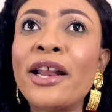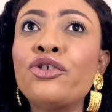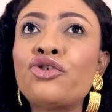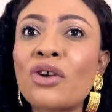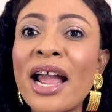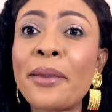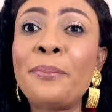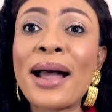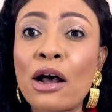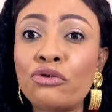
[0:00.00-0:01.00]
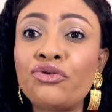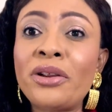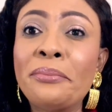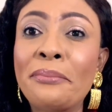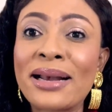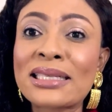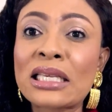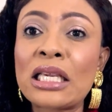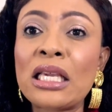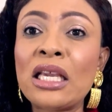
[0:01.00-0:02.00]
and a dry, powdery,
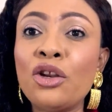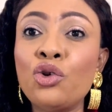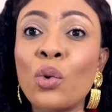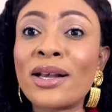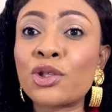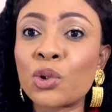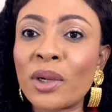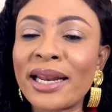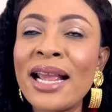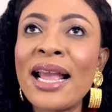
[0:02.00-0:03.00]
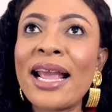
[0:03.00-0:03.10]
musky nuance to it.